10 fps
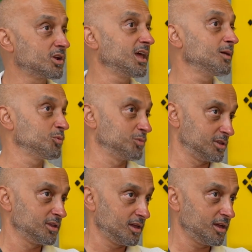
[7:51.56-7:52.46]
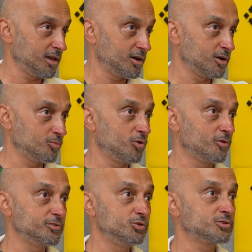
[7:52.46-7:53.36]
capable
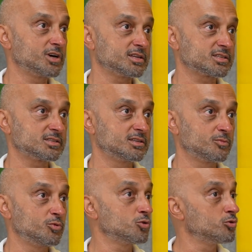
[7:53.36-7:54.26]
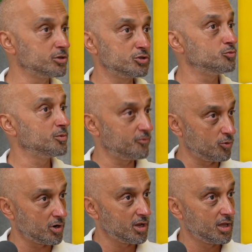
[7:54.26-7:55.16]
of new tasks that we couldn't do
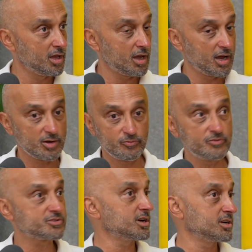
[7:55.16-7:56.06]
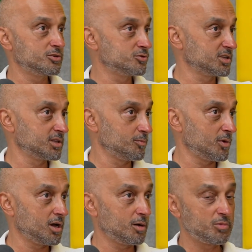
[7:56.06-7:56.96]
before. And we've started using them.
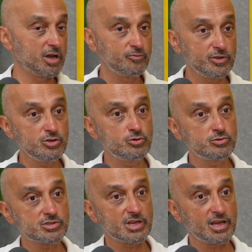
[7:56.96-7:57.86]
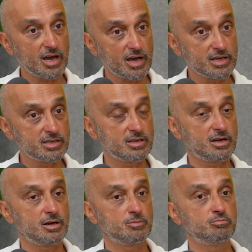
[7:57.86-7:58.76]
And we use
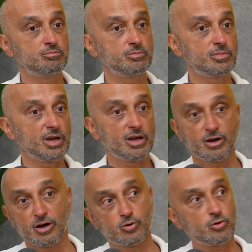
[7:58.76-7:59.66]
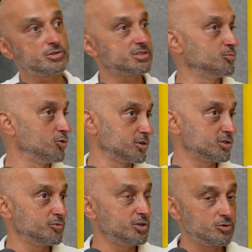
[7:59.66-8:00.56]
AI across the board.
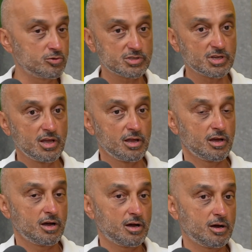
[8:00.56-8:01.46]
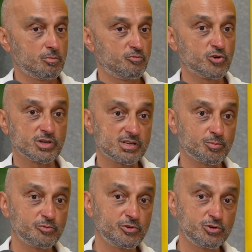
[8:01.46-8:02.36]
So we use, for example, we